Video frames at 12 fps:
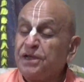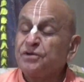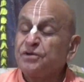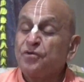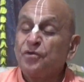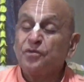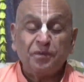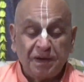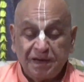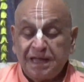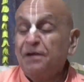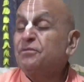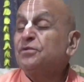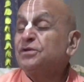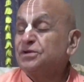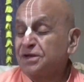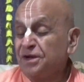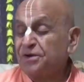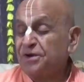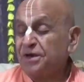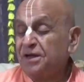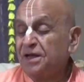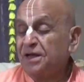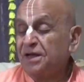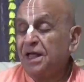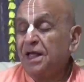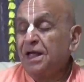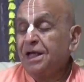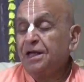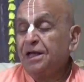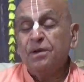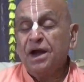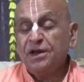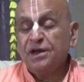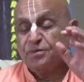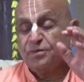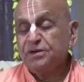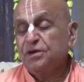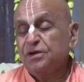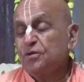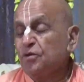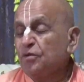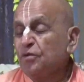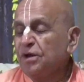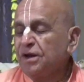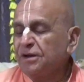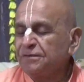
his own food. When he came to this country, he brought a special cooker.